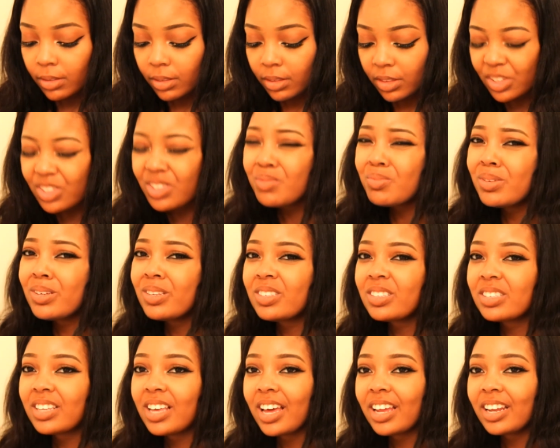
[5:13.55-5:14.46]
This
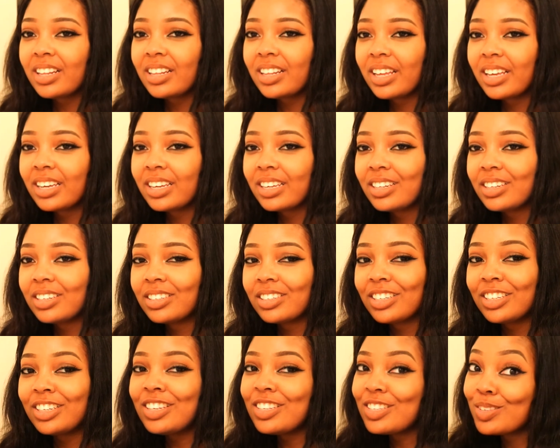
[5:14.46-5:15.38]
smells kind of like,
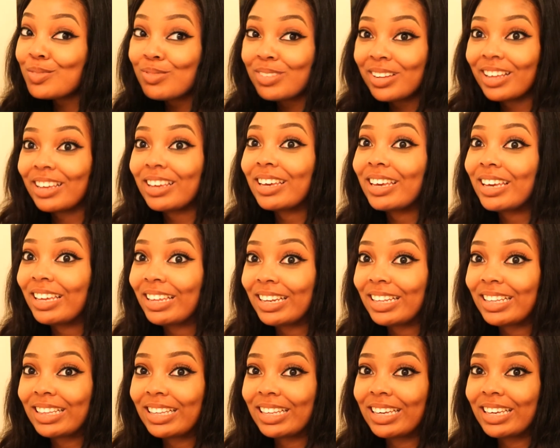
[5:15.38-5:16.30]
it doesn't smell like
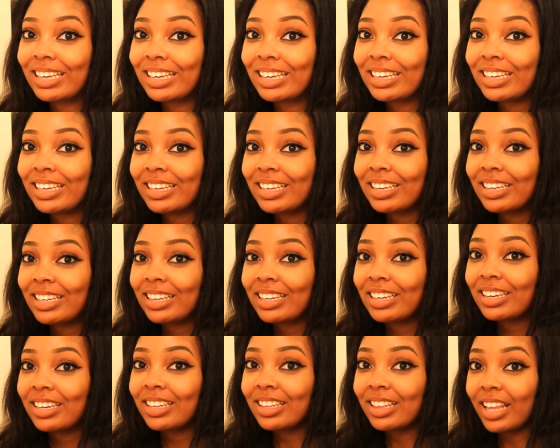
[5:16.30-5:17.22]
anything,
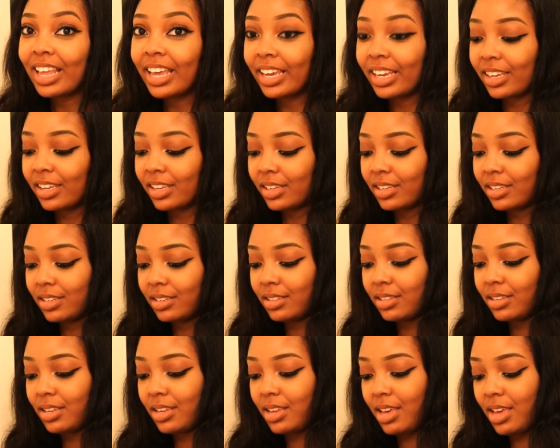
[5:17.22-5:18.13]
like,
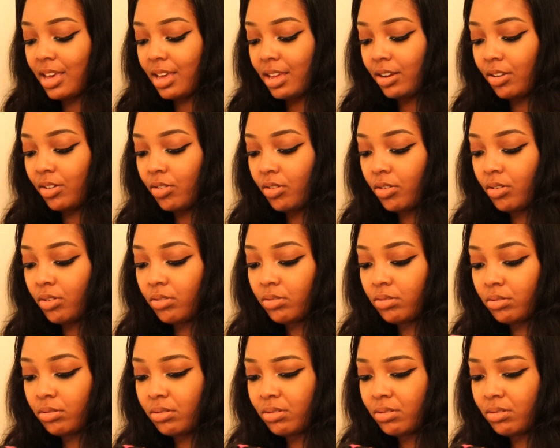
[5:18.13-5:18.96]
at all.